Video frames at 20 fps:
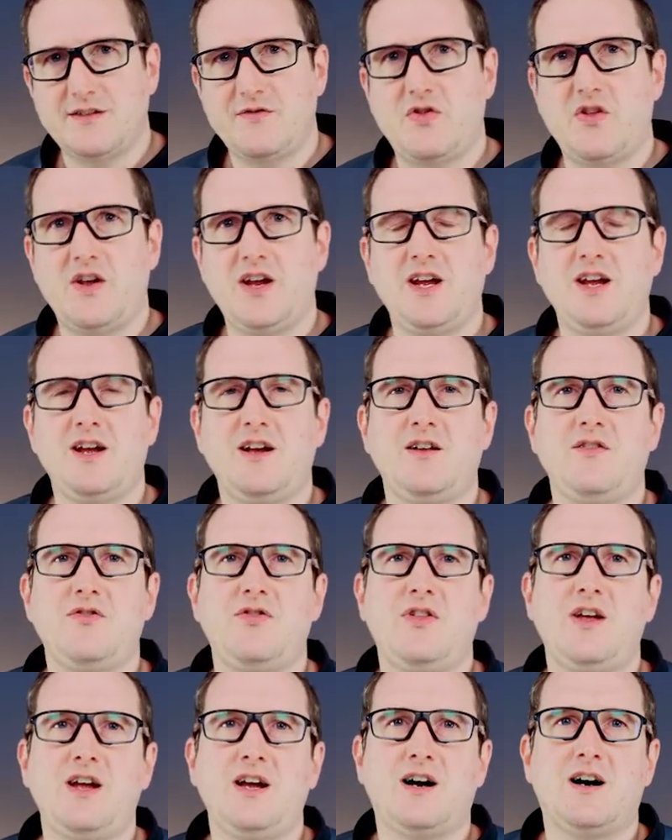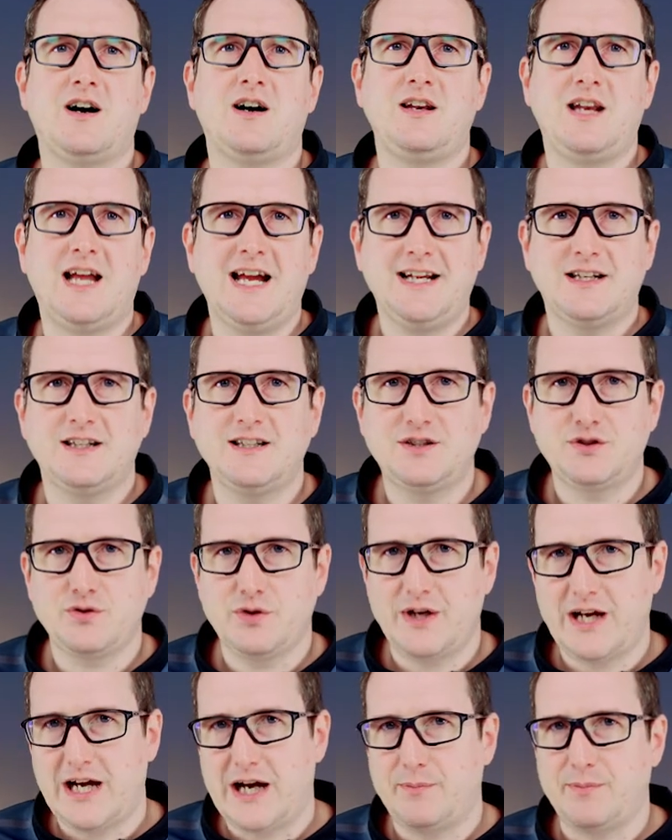they are likely to
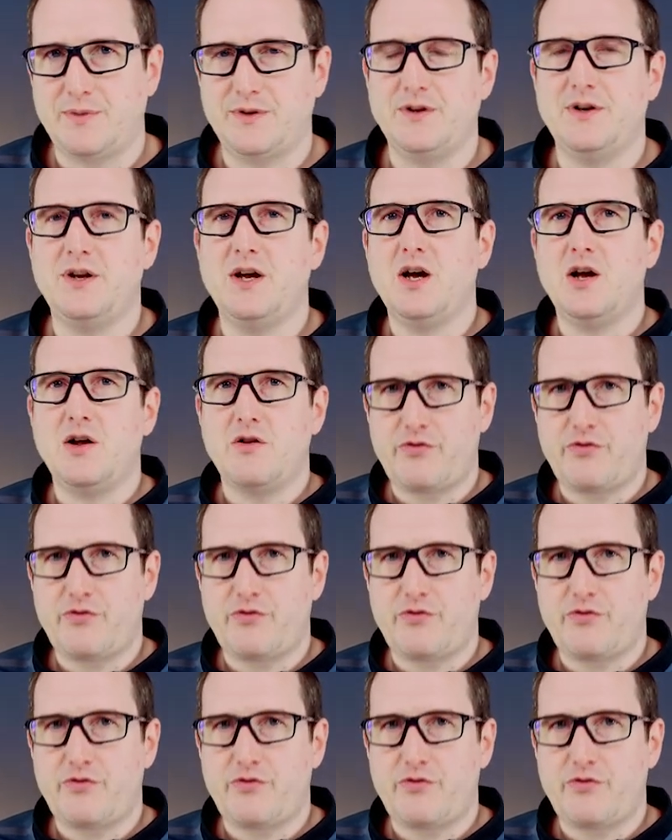happen